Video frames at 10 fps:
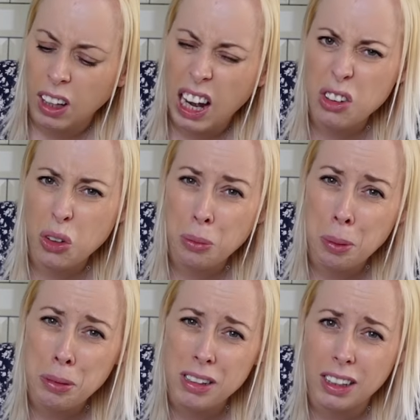I don't
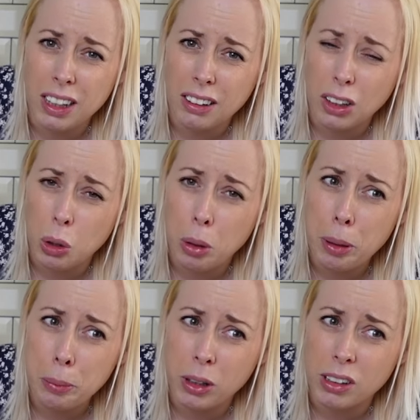remember seeing it at the Co-op,
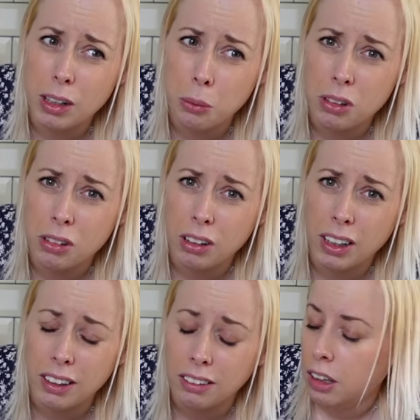I'll be honest, I wasn't
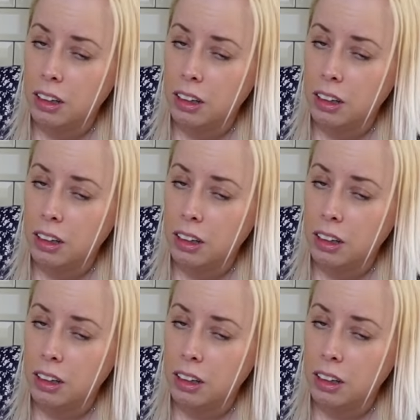looking.